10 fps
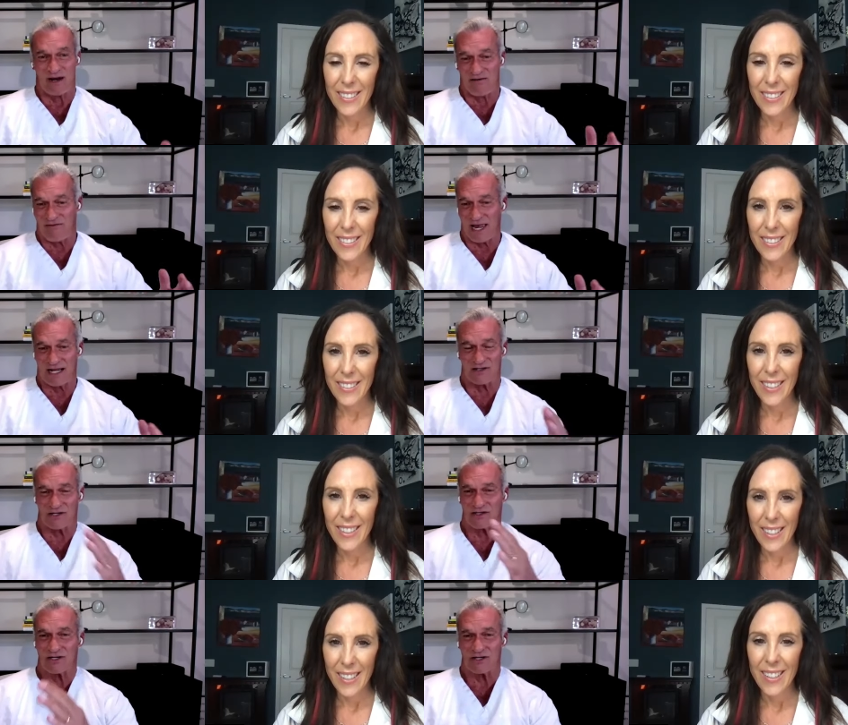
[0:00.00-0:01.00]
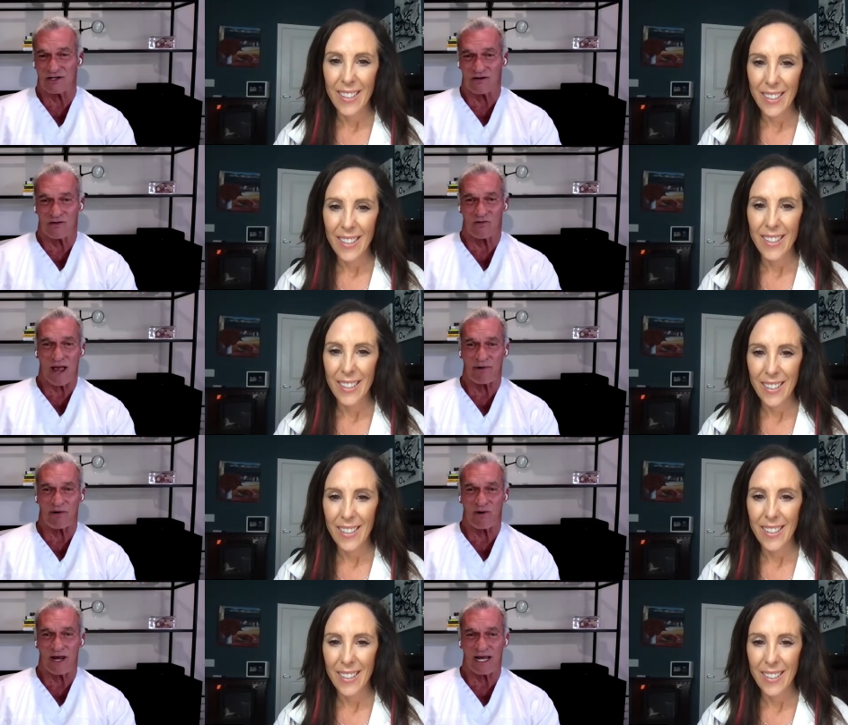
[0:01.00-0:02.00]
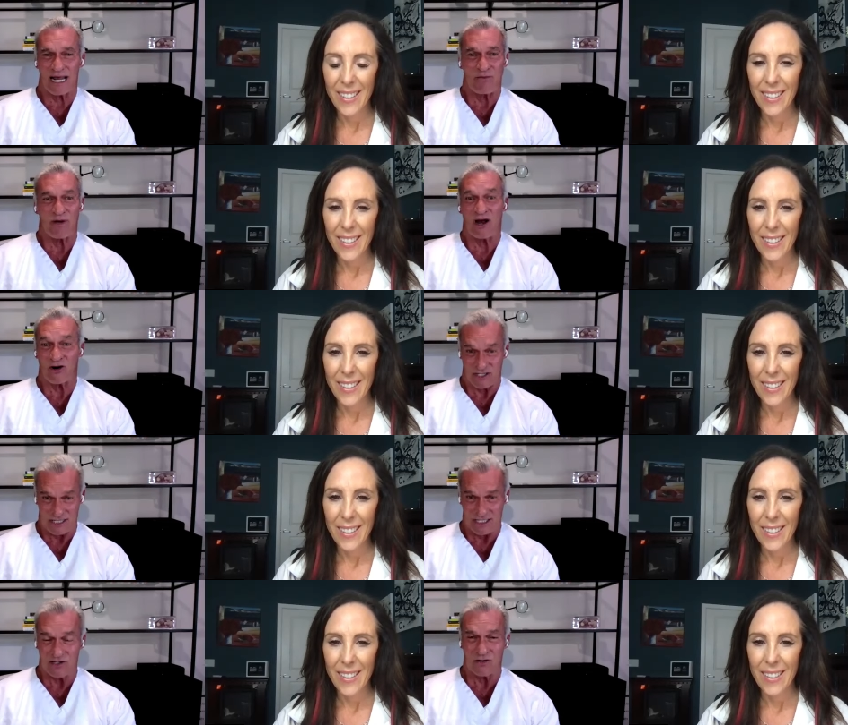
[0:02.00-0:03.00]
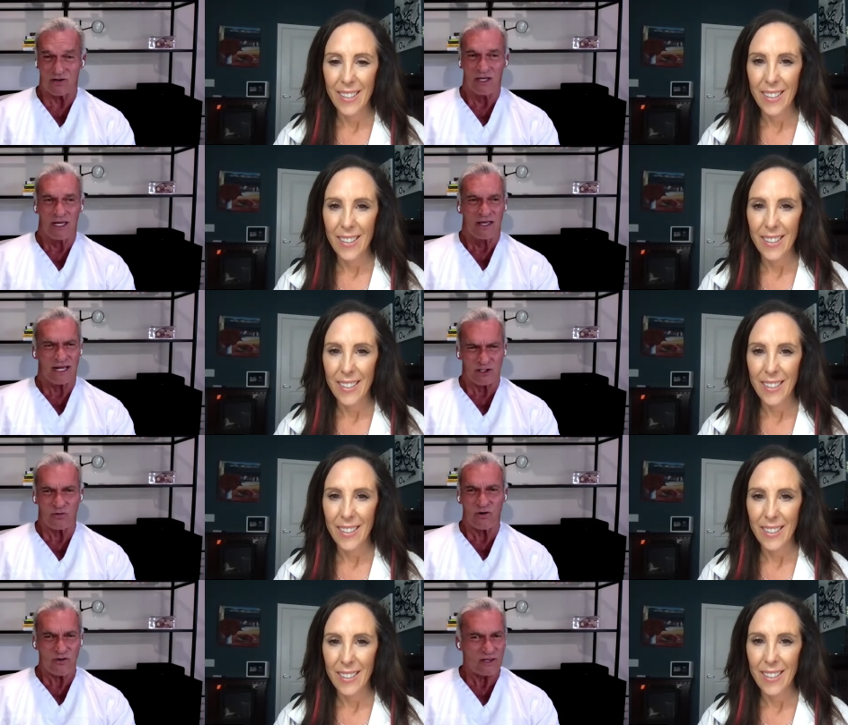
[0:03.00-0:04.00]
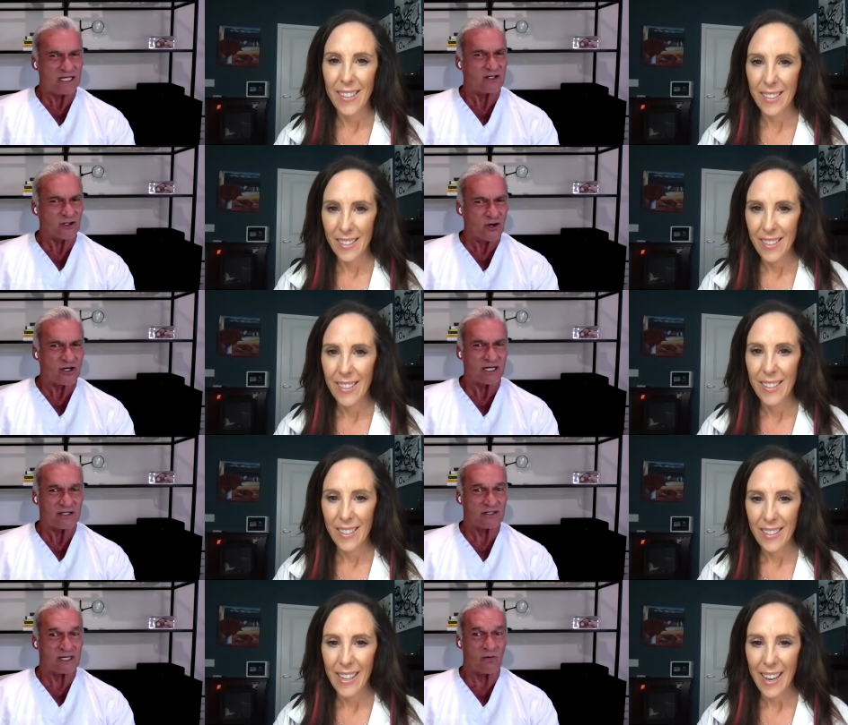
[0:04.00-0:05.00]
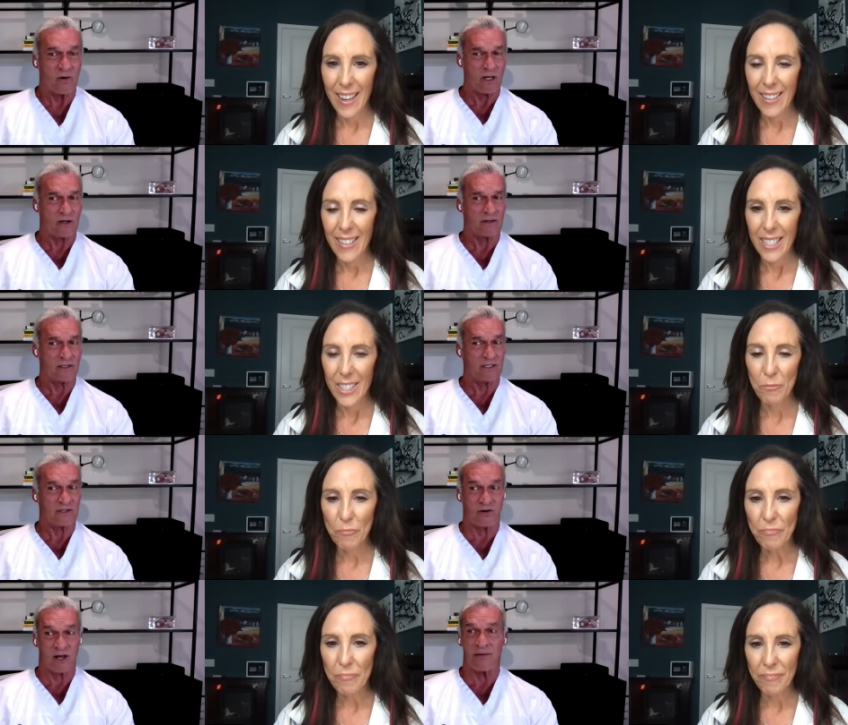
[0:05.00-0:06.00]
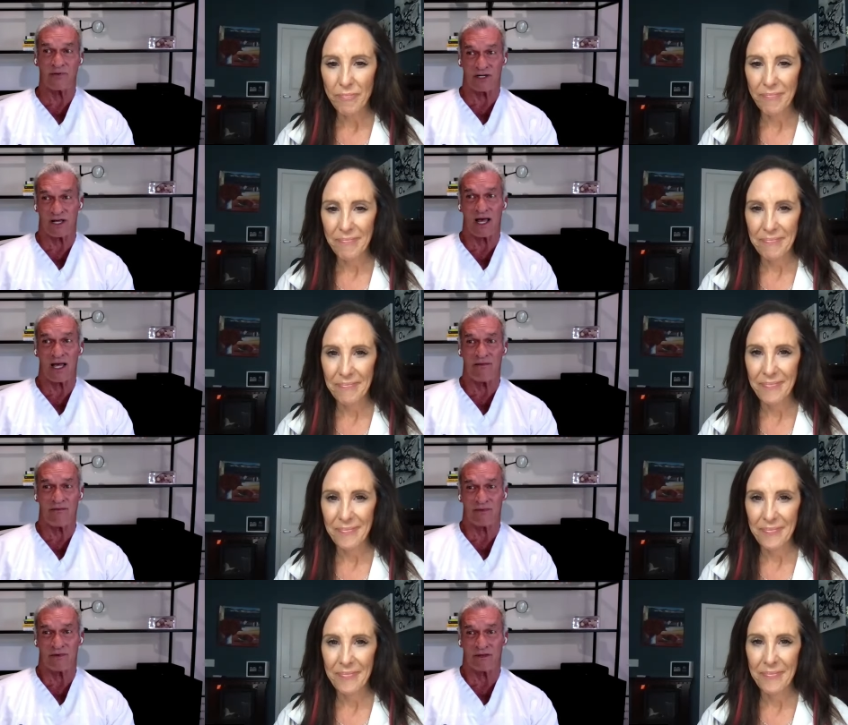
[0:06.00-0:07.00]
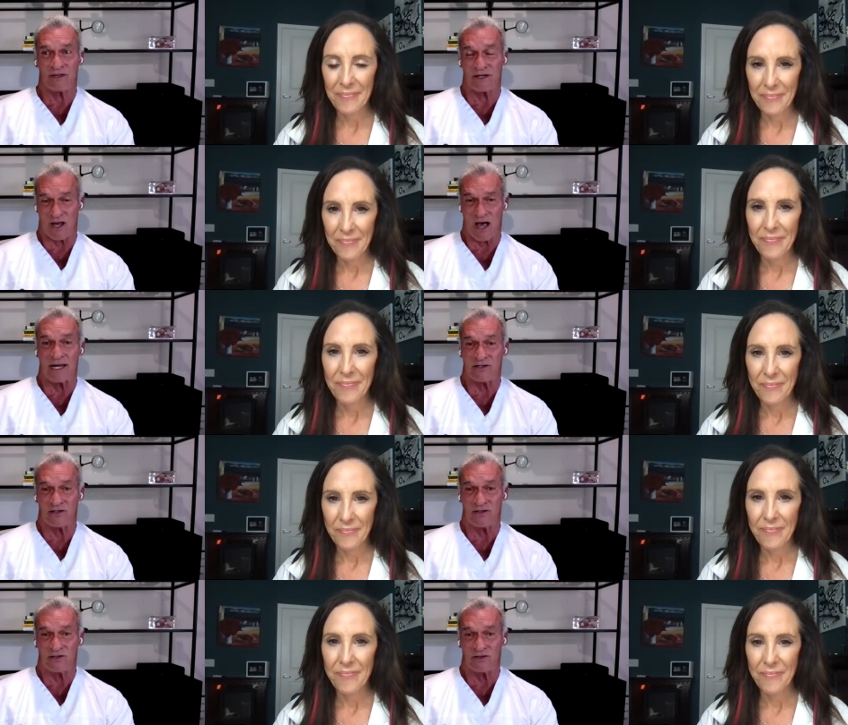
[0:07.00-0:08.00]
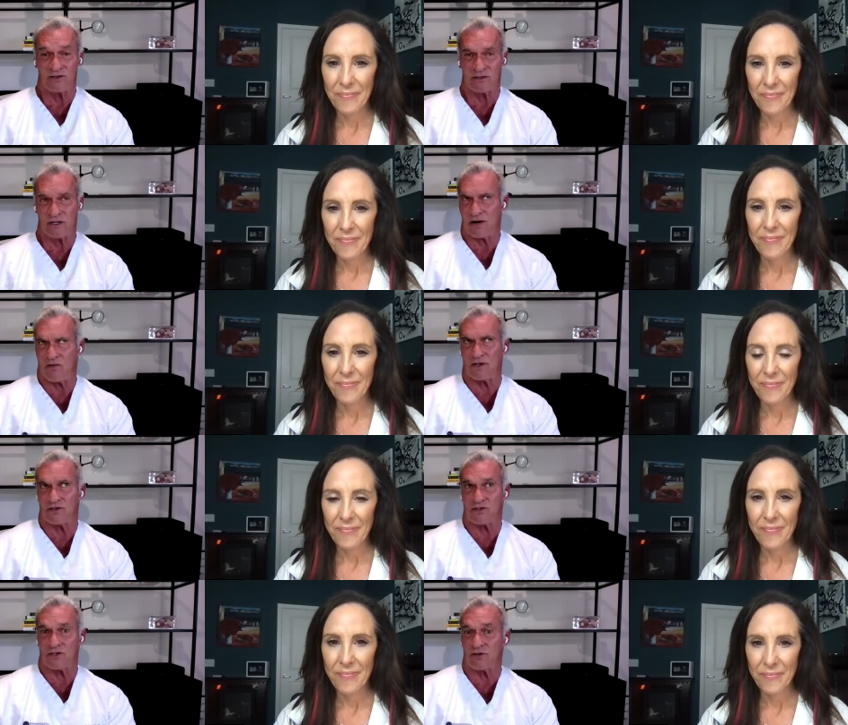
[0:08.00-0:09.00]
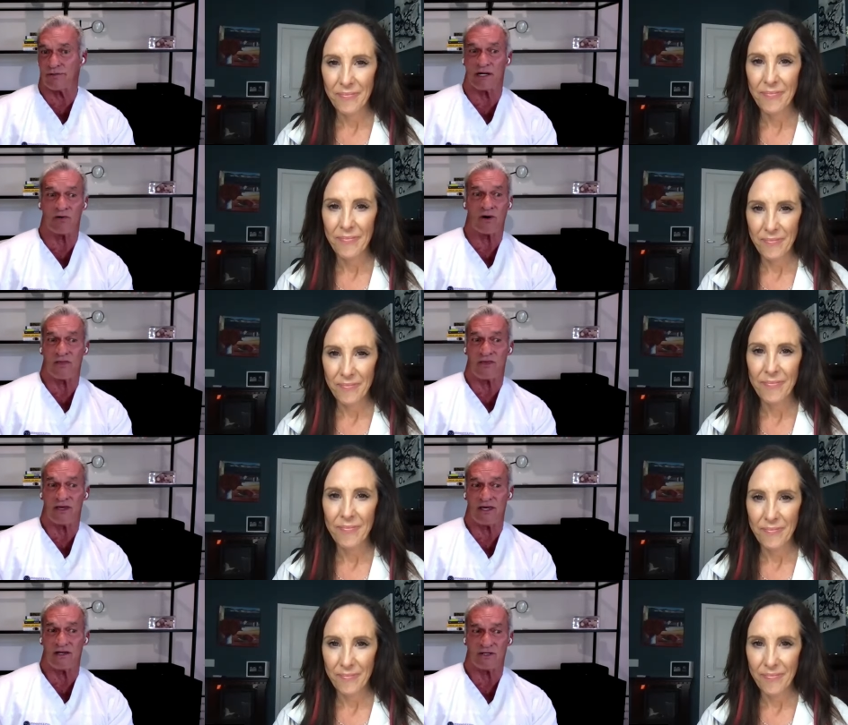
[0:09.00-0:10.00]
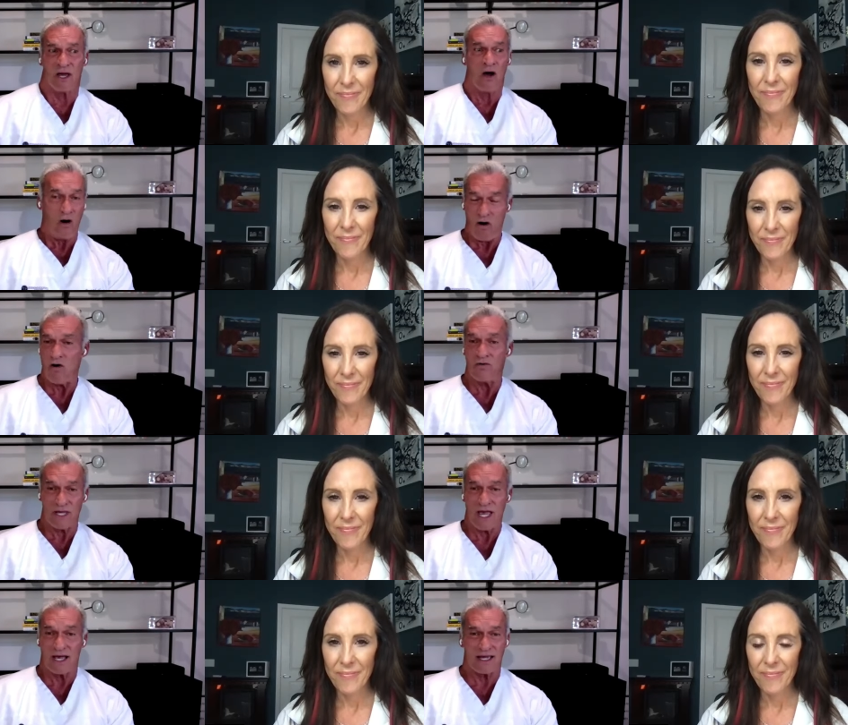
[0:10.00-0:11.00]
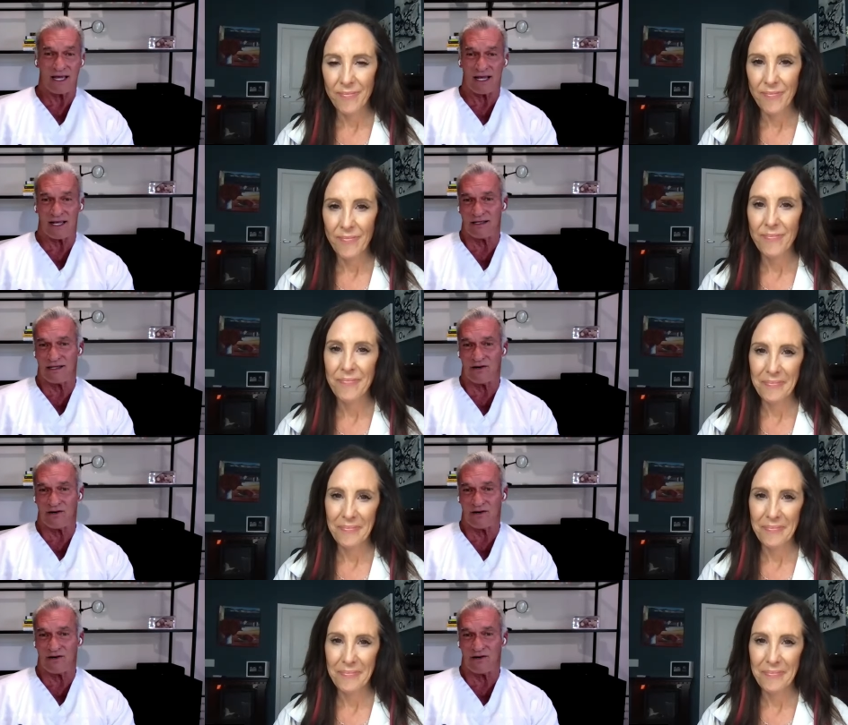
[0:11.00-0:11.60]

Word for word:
Speaker 1: but it advanced at such a, a rapid rate. And we are still that it's worth at least looking to see, well, is there an option I'm going to cotton to? I don't want surgery, but I want this. Oh yeah. And,